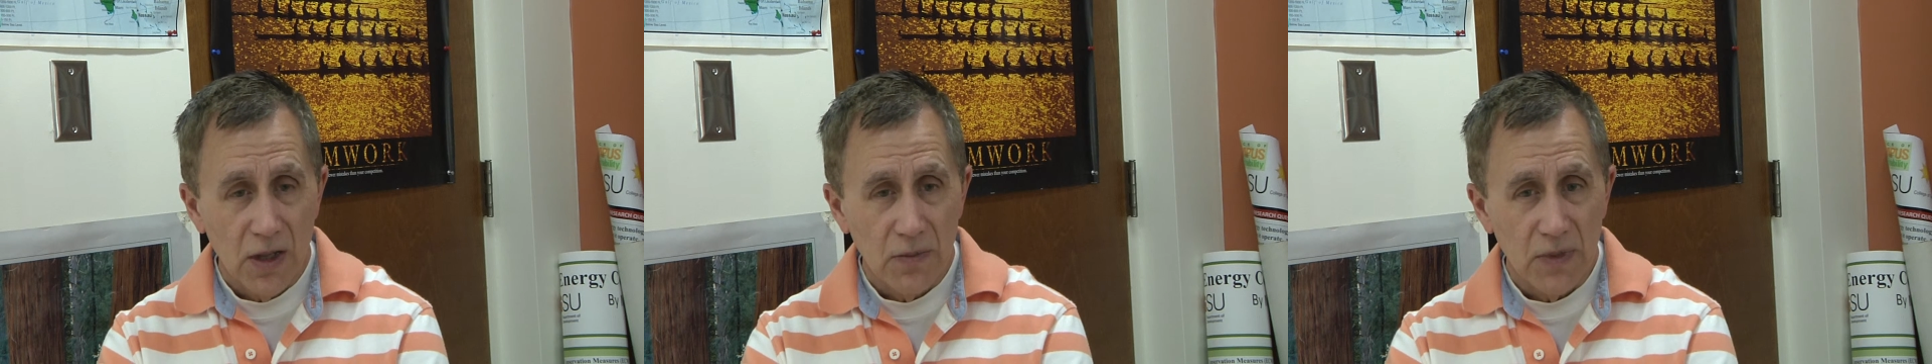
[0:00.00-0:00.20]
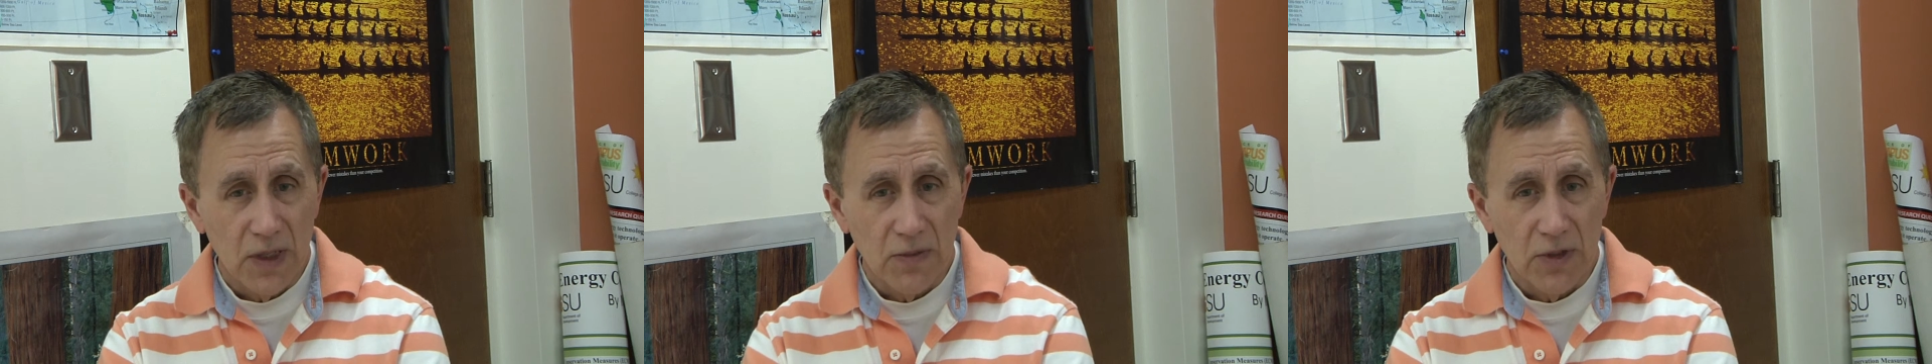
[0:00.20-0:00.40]

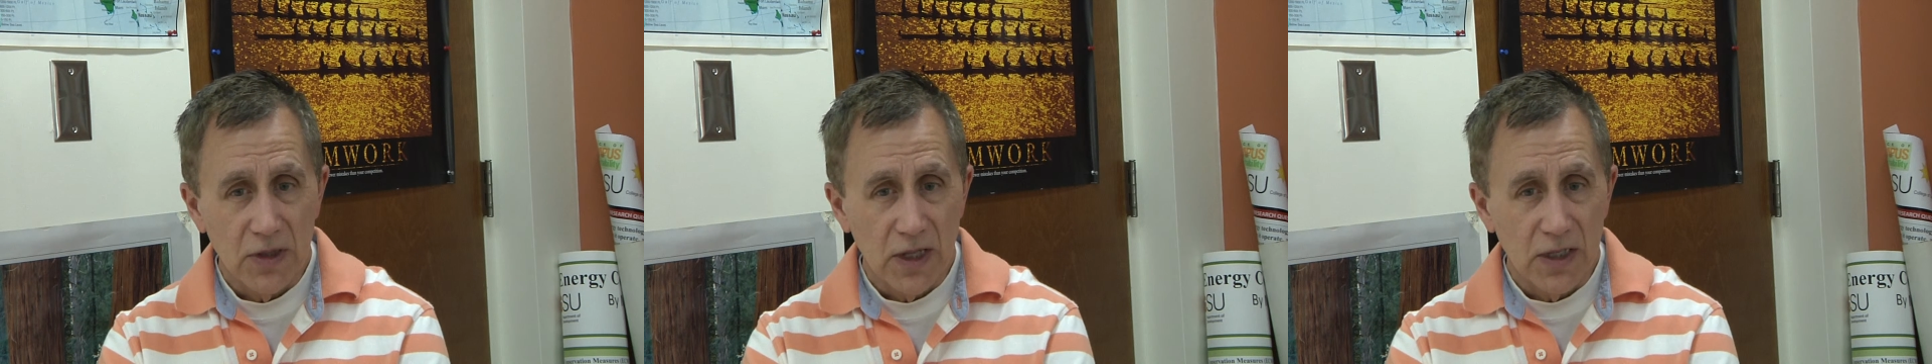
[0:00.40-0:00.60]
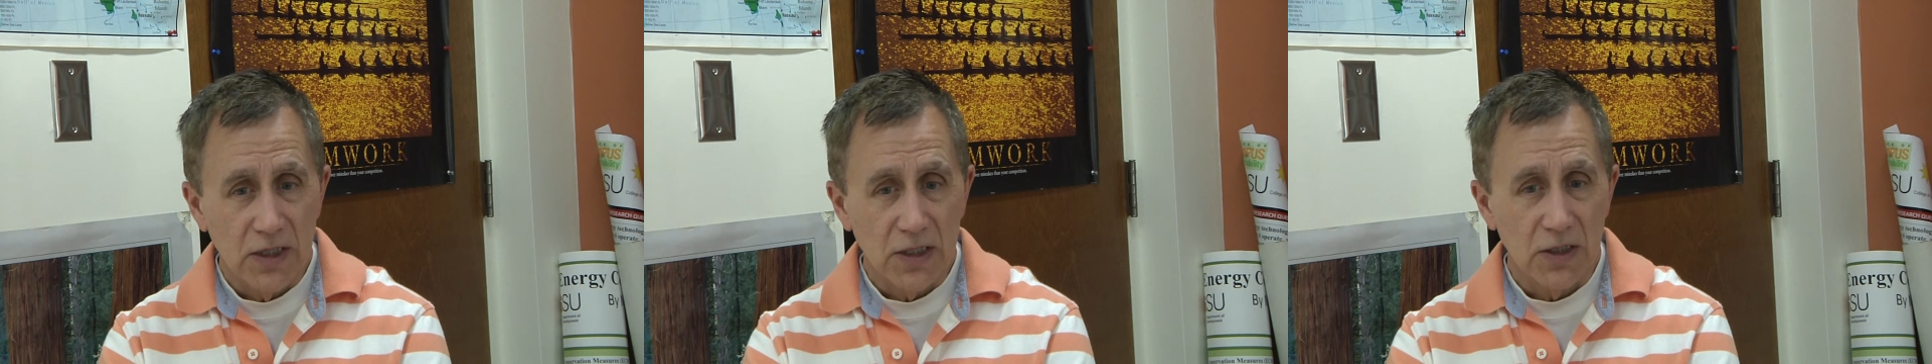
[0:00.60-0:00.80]
Maybe
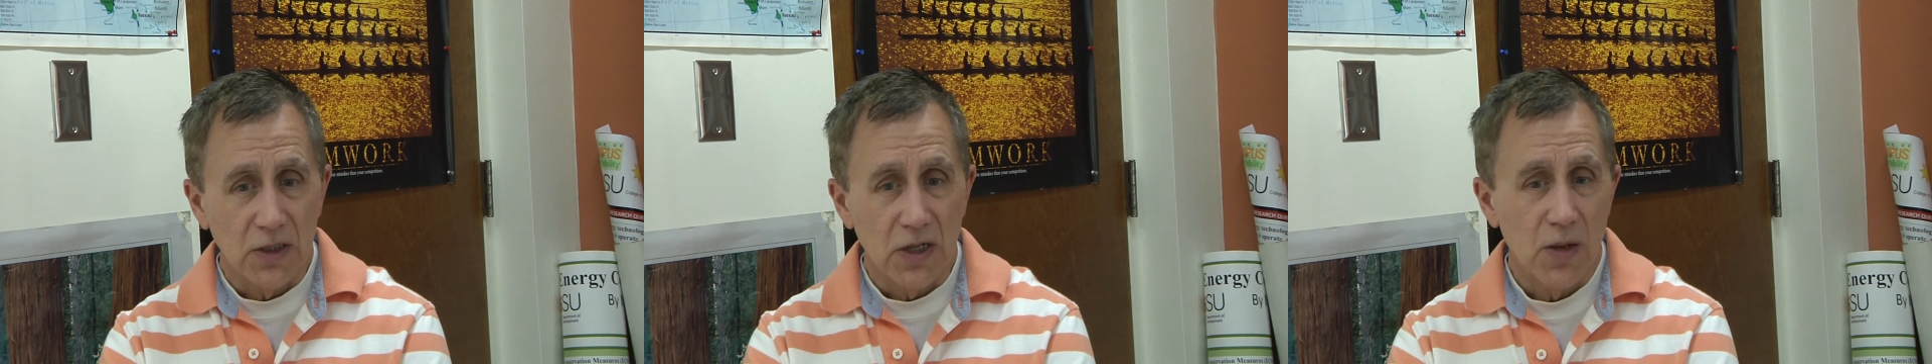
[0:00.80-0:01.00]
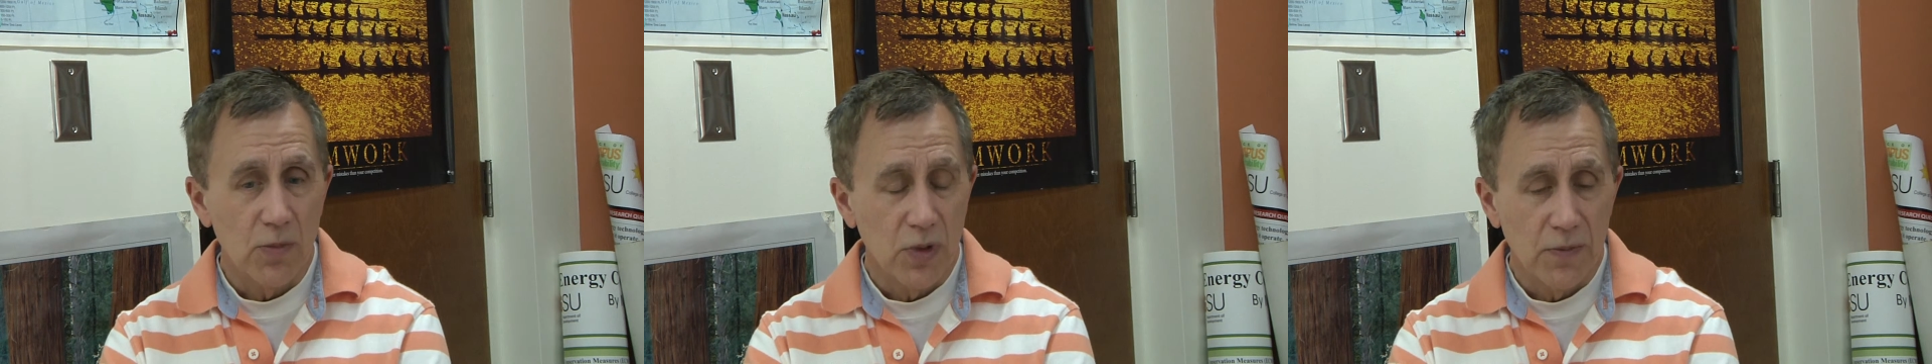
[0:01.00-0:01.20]
they didn't
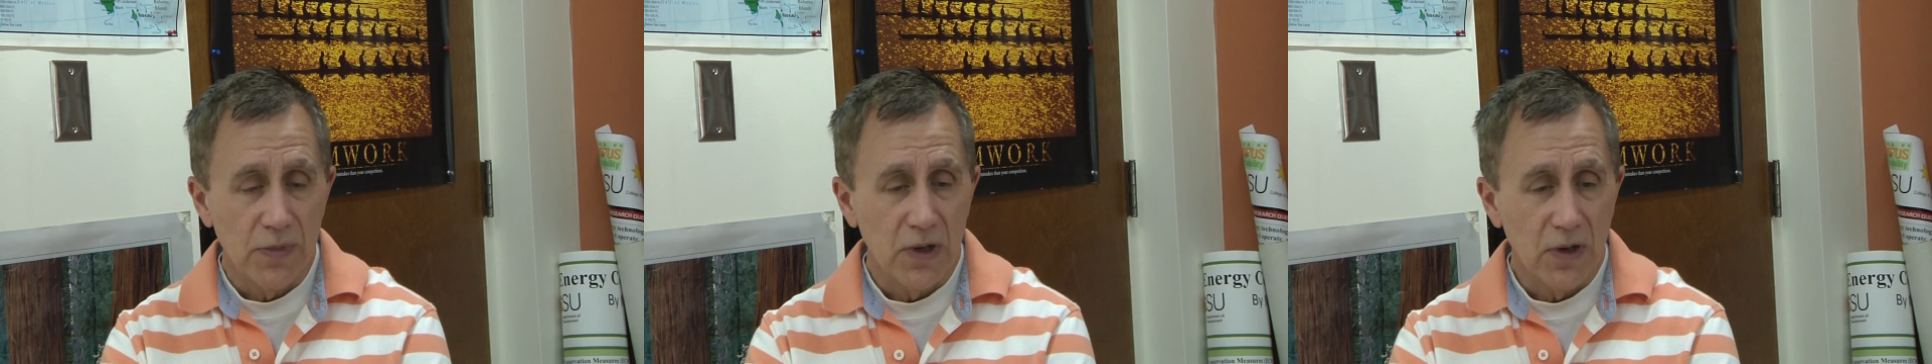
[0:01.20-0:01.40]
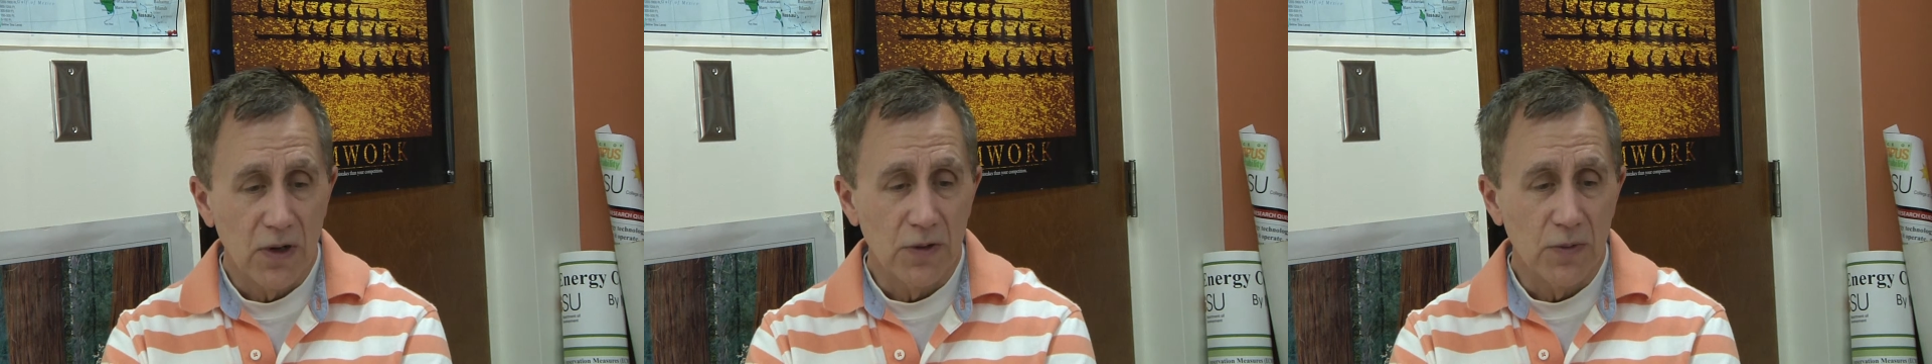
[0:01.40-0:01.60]
come
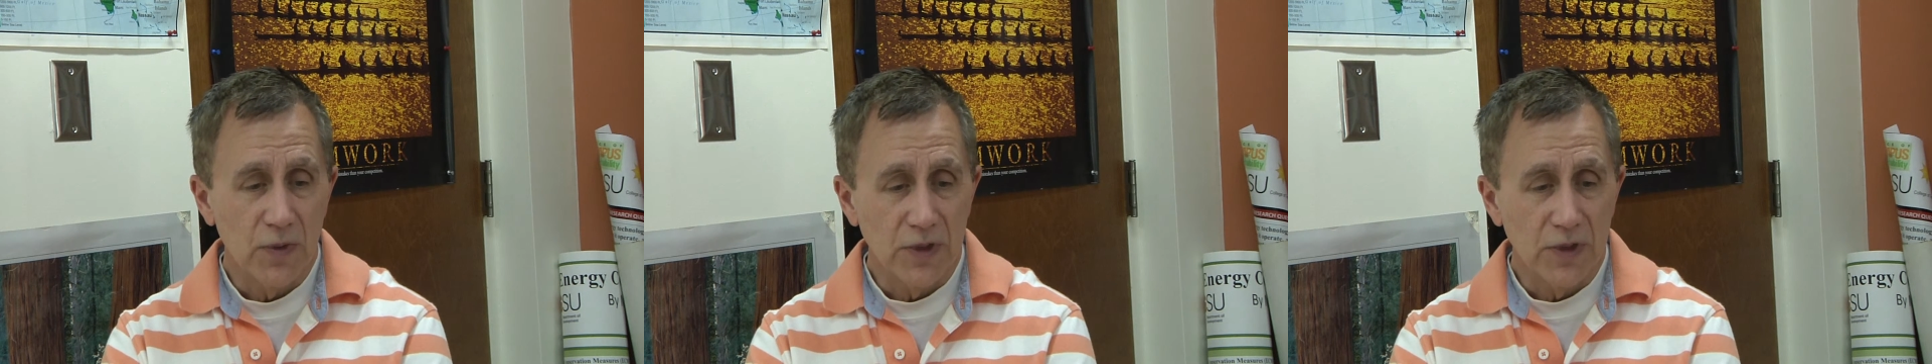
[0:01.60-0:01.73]
prepared